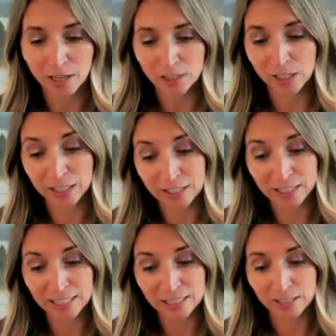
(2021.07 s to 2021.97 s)
so i think that
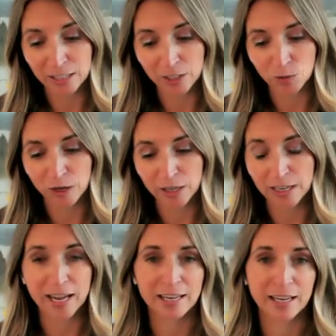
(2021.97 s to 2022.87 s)
that's another one
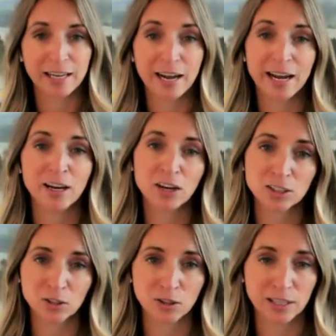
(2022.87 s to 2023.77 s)
and then i
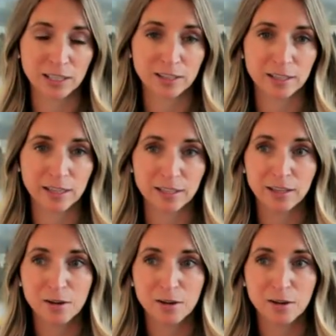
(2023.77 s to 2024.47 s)
also think that